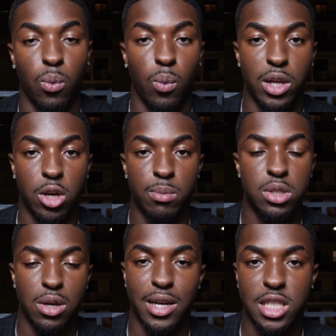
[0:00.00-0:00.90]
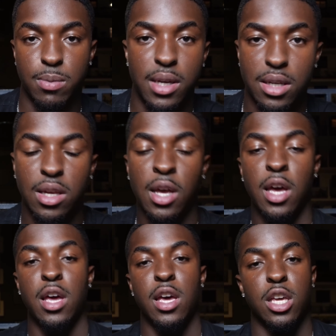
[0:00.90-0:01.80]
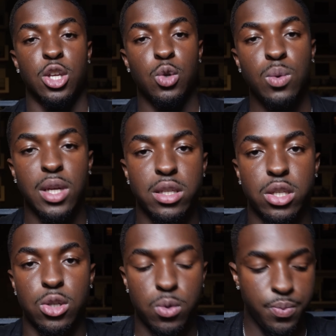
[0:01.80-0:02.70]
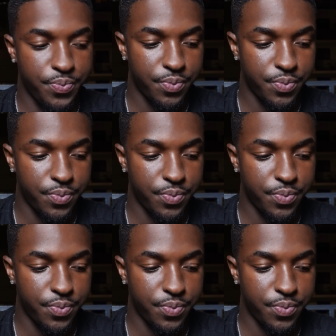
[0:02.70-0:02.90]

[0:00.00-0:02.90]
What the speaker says: when it comes to your ICP is you need to